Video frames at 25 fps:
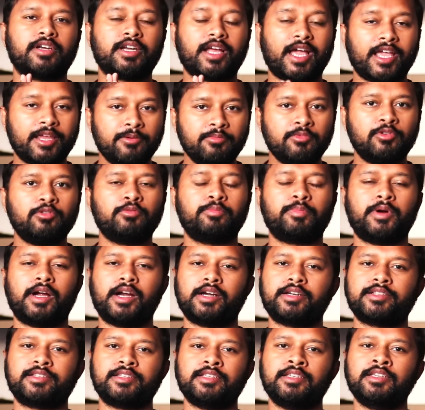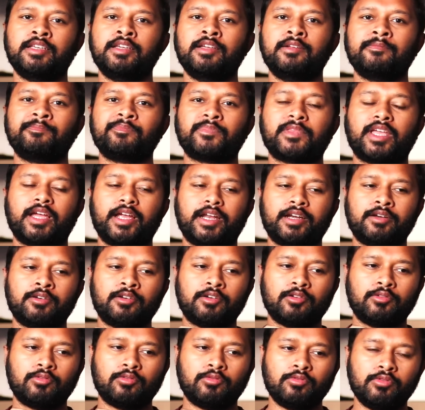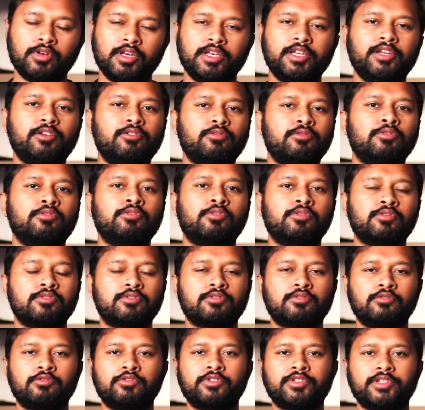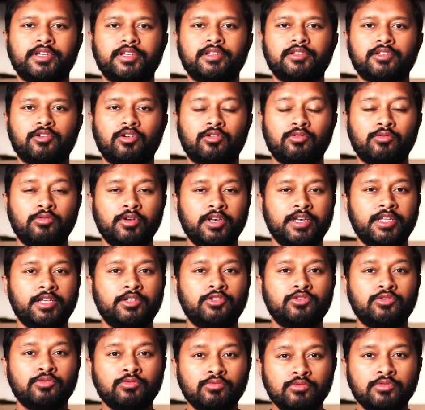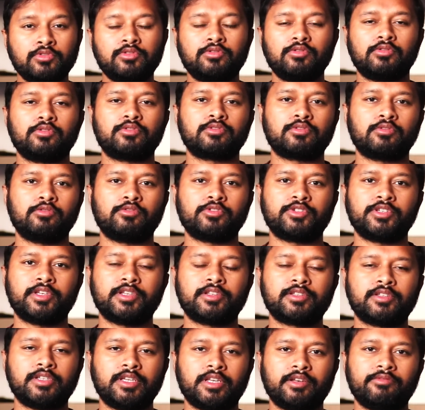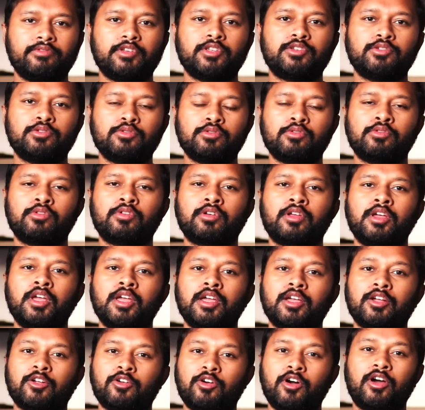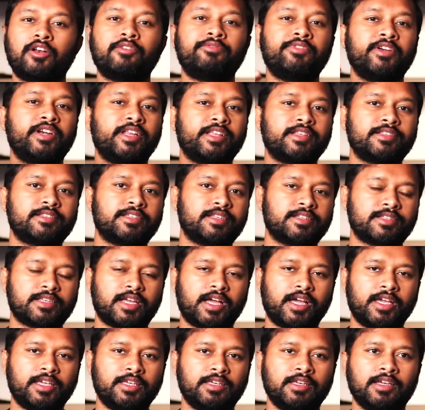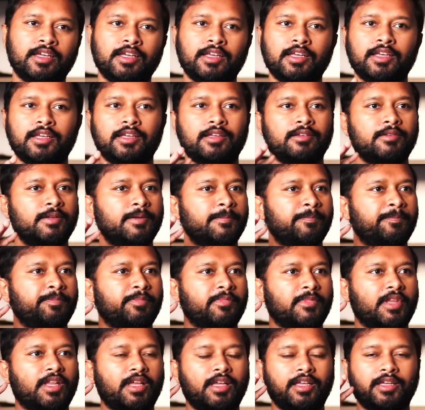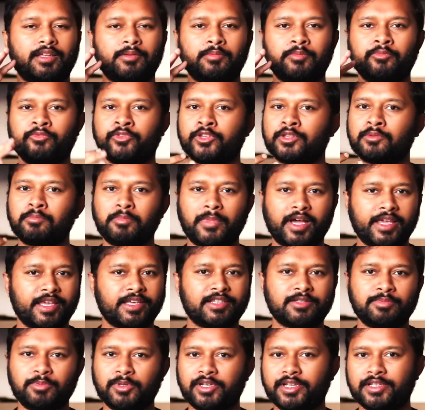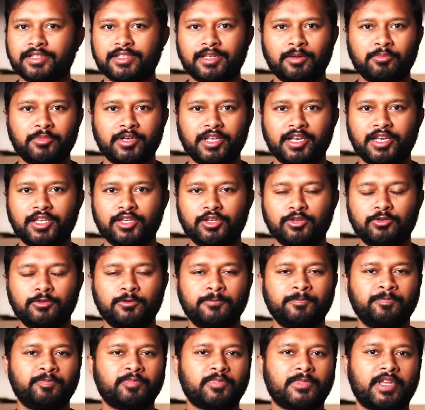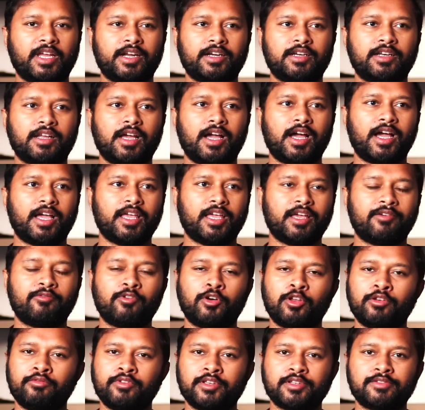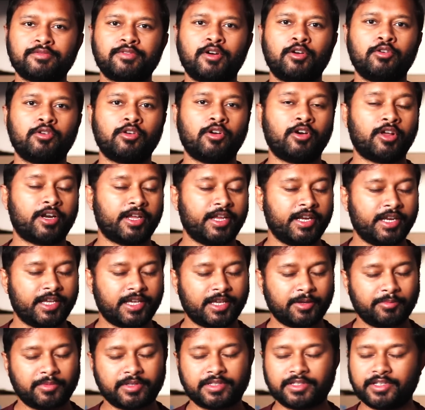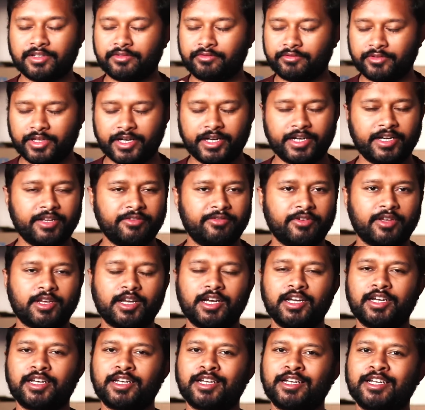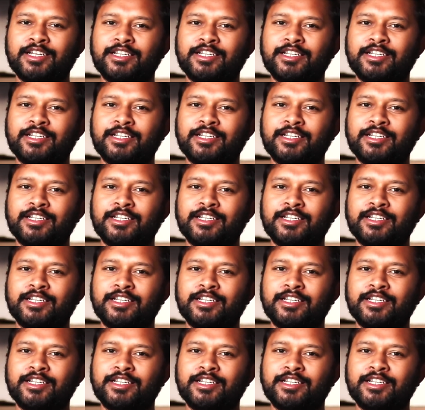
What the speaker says: time to Part C and only do those questions or only choose those questions in which your confidence is high. With my experience, I'm telling you that I have always found organic chemistry very difficult.